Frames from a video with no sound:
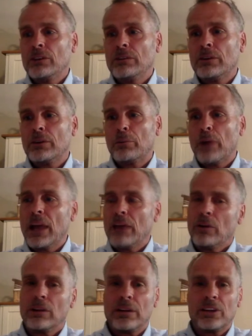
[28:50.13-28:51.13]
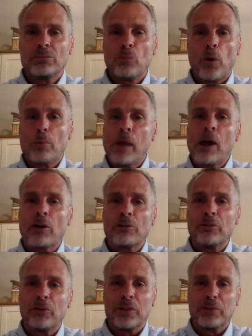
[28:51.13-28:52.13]
their brain really is more
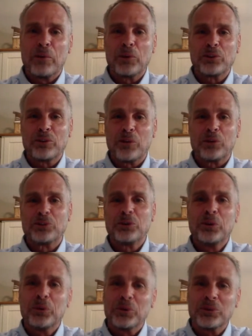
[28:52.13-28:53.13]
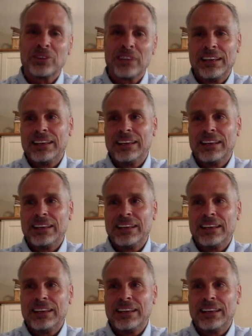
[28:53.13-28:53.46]
powerful than most of those tools.